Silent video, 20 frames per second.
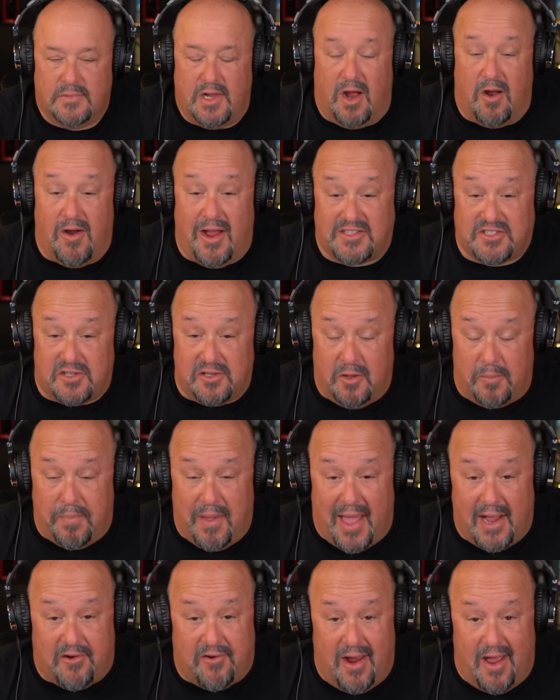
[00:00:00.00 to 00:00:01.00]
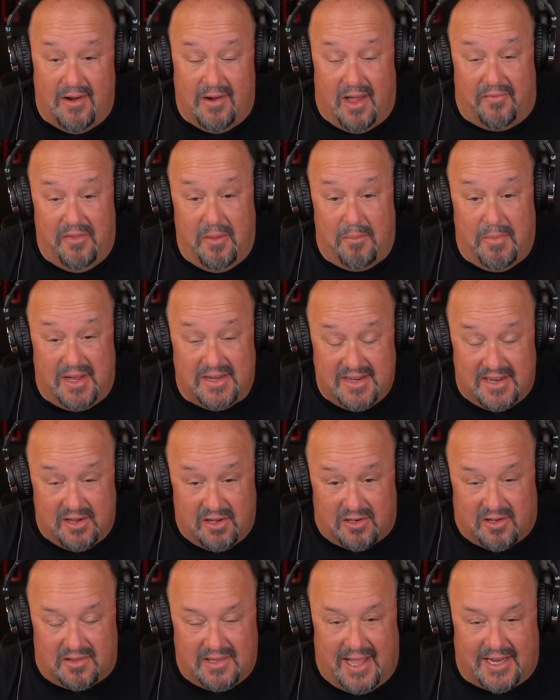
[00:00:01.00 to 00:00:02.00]
All right, so a little background on the
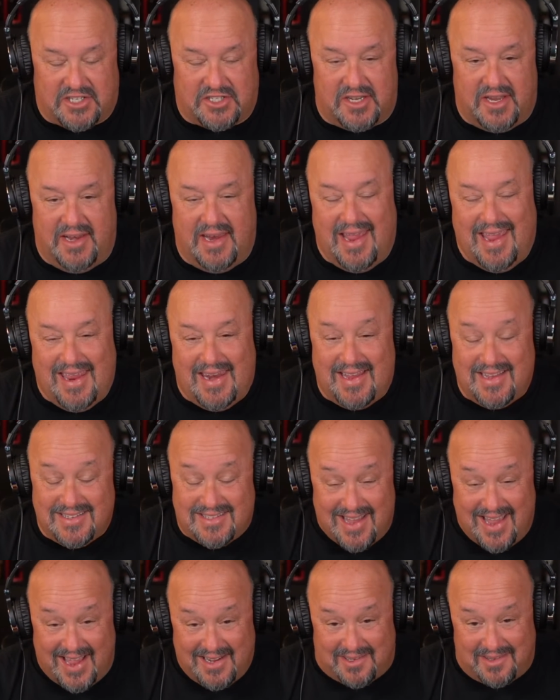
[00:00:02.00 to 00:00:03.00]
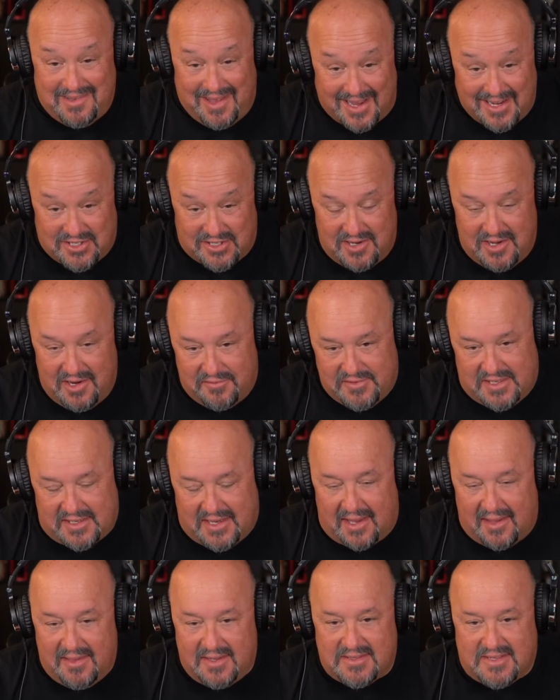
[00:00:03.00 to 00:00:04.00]
Mundial Collection. It is a collection of
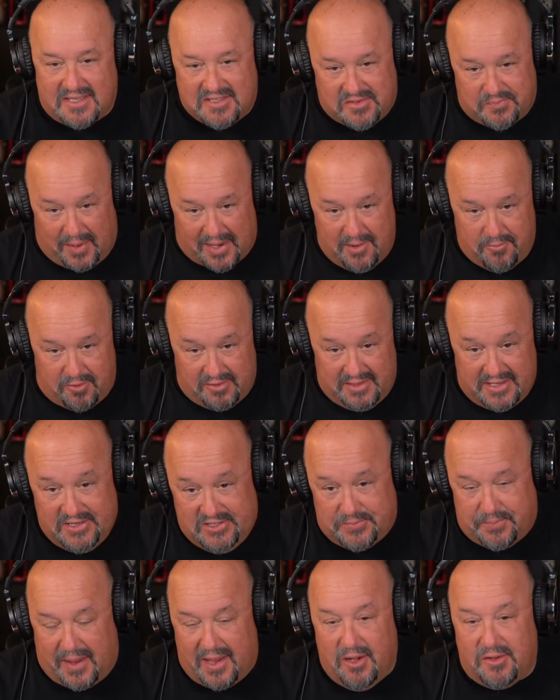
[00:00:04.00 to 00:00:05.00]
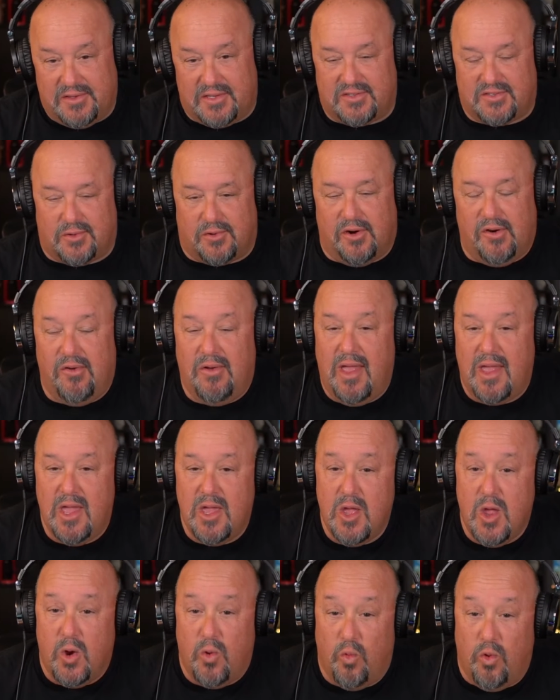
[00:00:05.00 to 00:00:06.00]
tequilas that's being released by El Tesoro,
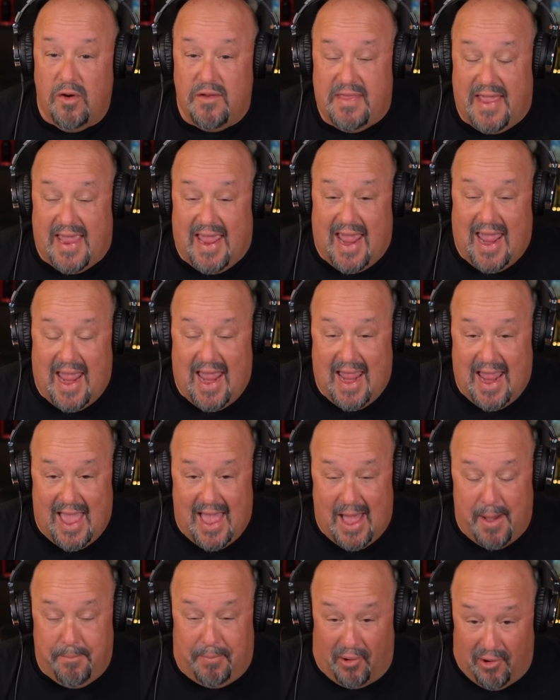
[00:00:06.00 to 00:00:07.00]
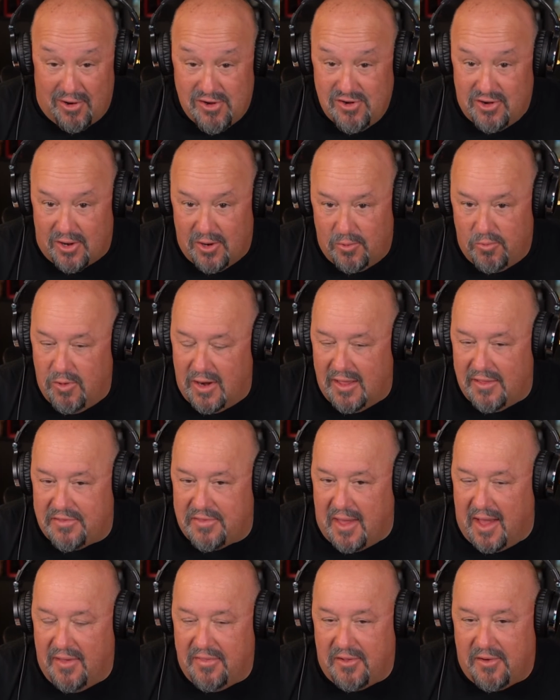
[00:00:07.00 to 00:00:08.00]
where they partner with
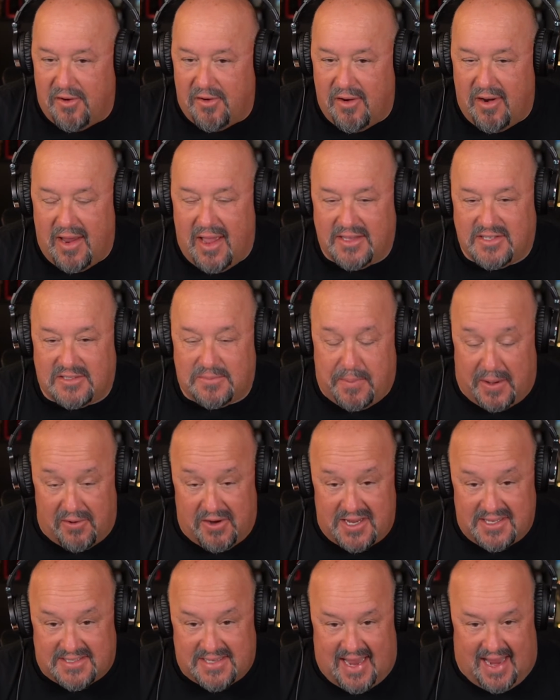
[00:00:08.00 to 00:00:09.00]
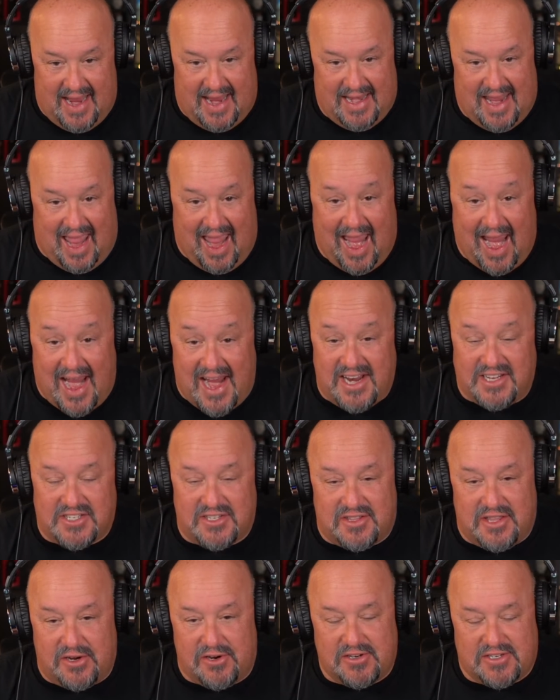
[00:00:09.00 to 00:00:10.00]
other spirits and
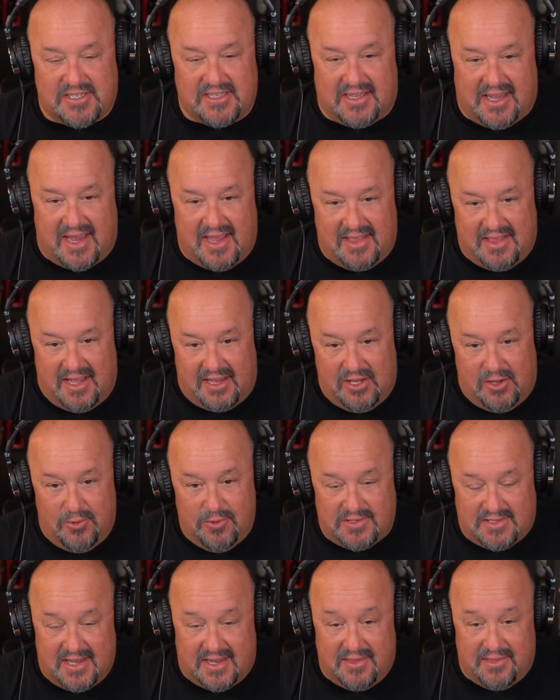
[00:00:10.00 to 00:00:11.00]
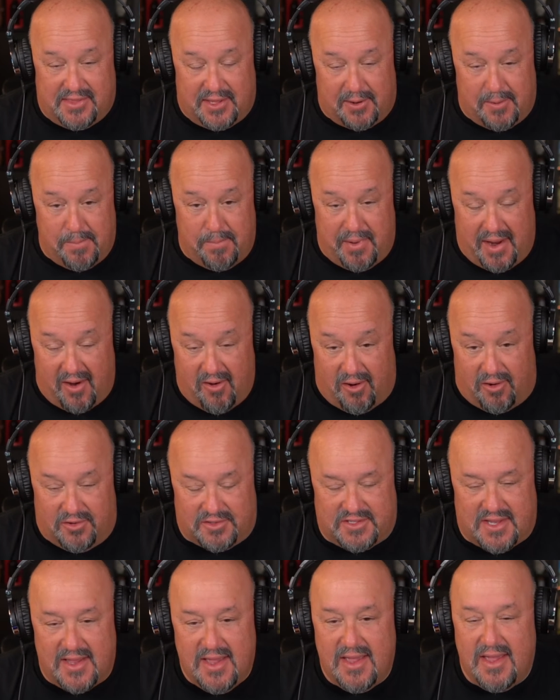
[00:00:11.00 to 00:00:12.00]
age their tequila using their
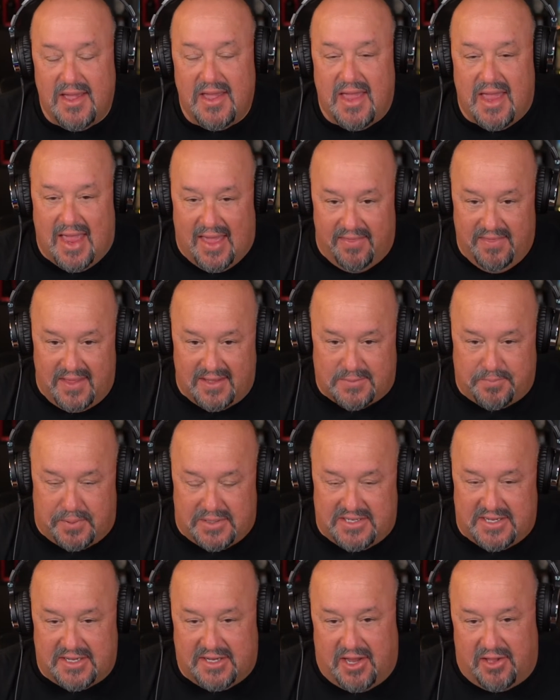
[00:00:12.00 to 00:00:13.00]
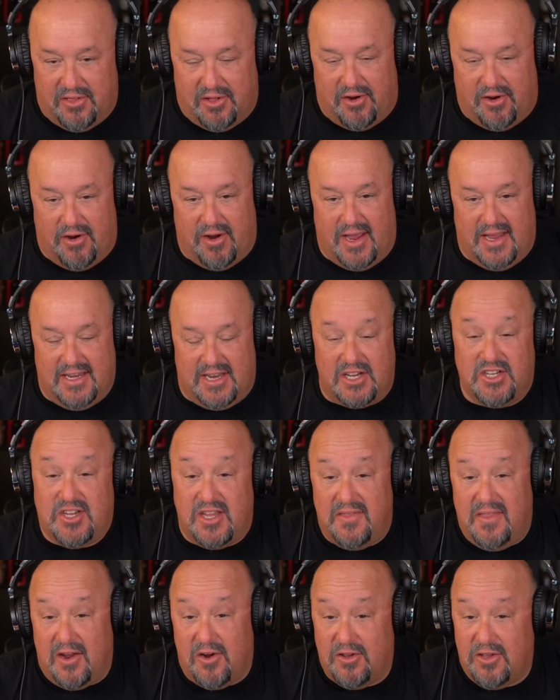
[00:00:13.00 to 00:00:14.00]
barrels. In this particular
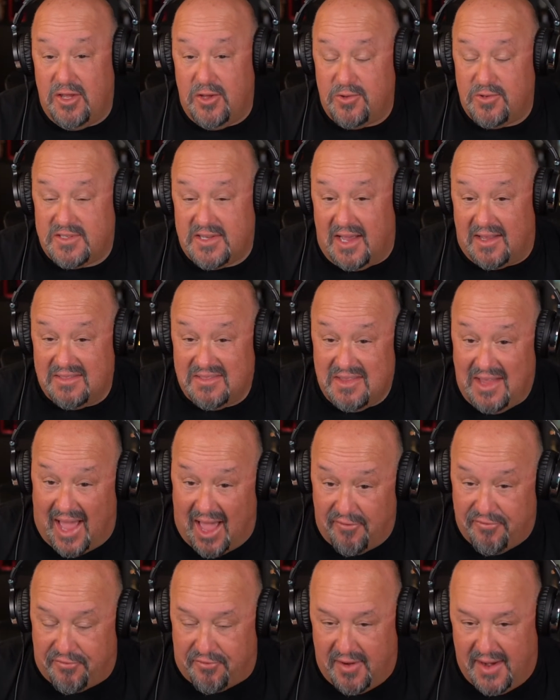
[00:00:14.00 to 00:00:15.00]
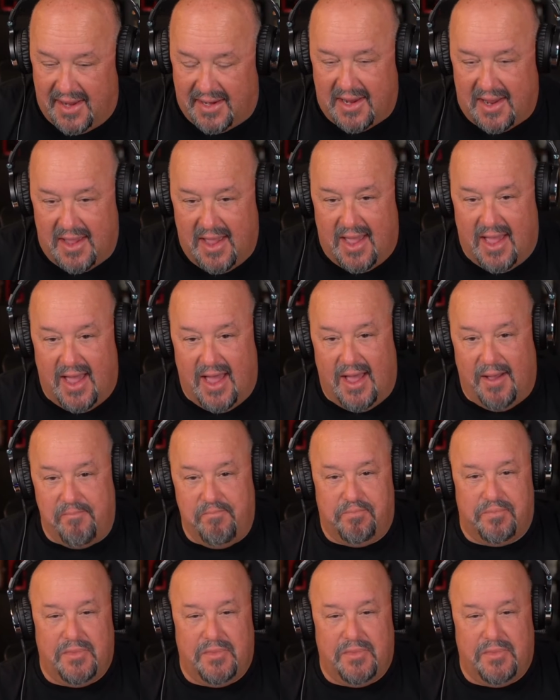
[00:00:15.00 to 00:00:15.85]
edition, they're using Laphroaig